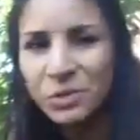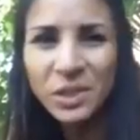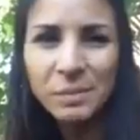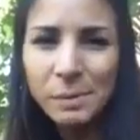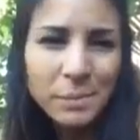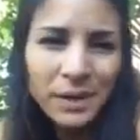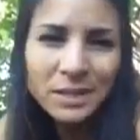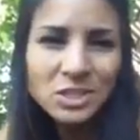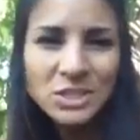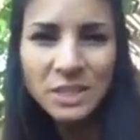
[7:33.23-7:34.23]
you think about
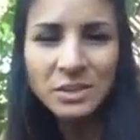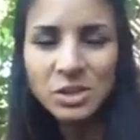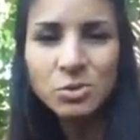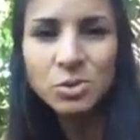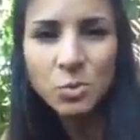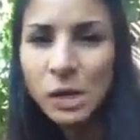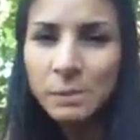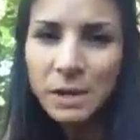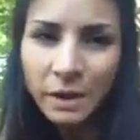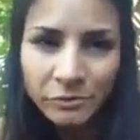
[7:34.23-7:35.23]
bedding just like you want
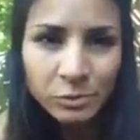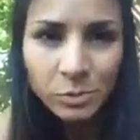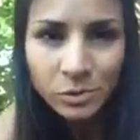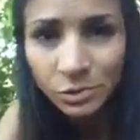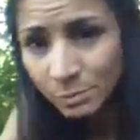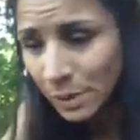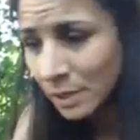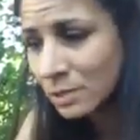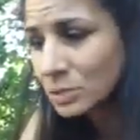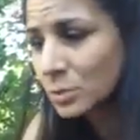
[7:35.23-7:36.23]
to be comfortable in your
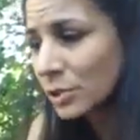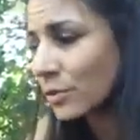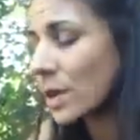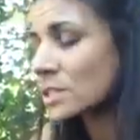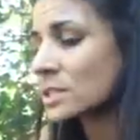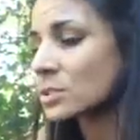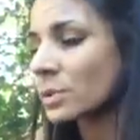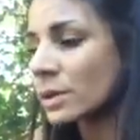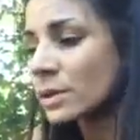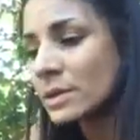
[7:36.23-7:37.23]
bed. It's where you rest. It's
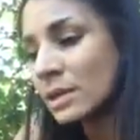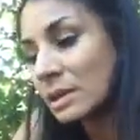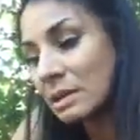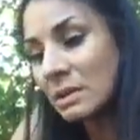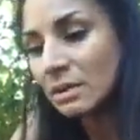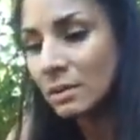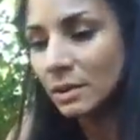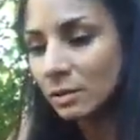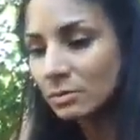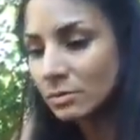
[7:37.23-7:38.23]
where,
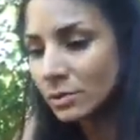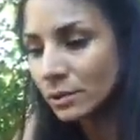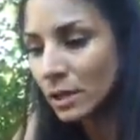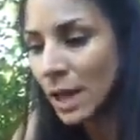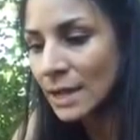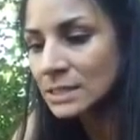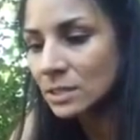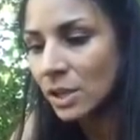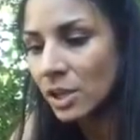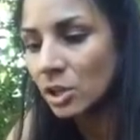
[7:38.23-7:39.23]
you
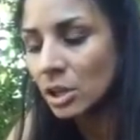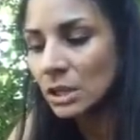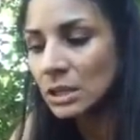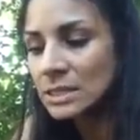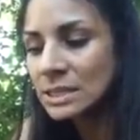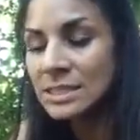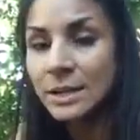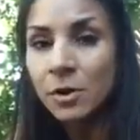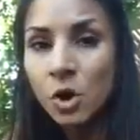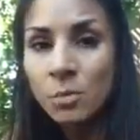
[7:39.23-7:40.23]
relax. And this is
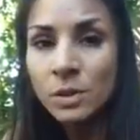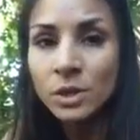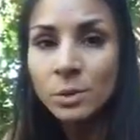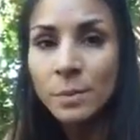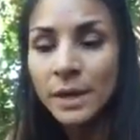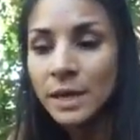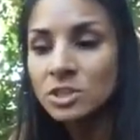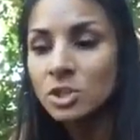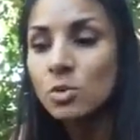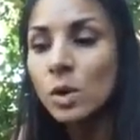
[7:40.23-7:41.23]
their home that you're
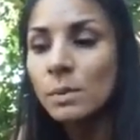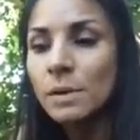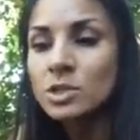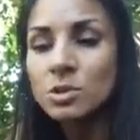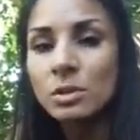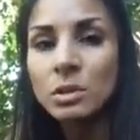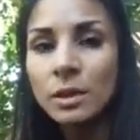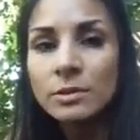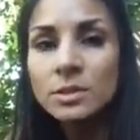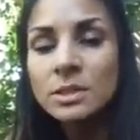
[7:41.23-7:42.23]
making. So you want to make sure that
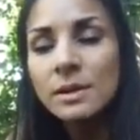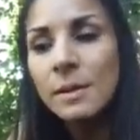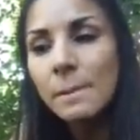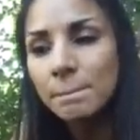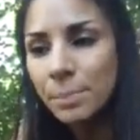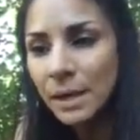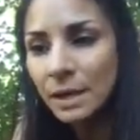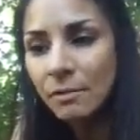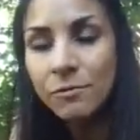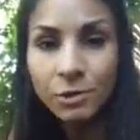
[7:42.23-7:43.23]
there's
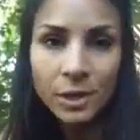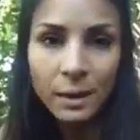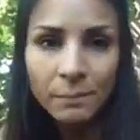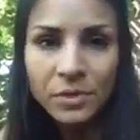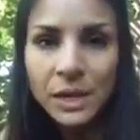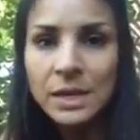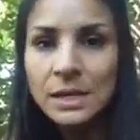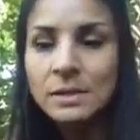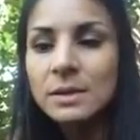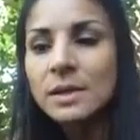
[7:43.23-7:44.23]
bedding for them. They
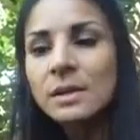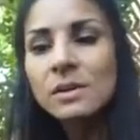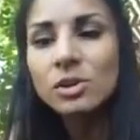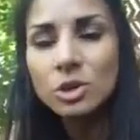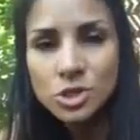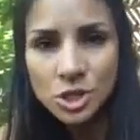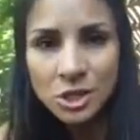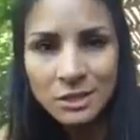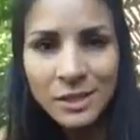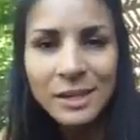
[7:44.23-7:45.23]
need
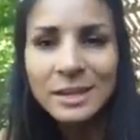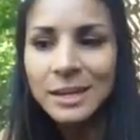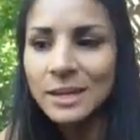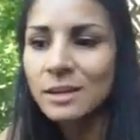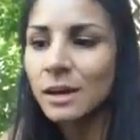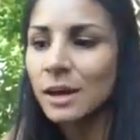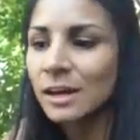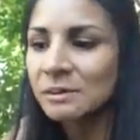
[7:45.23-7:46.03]
cushion. They need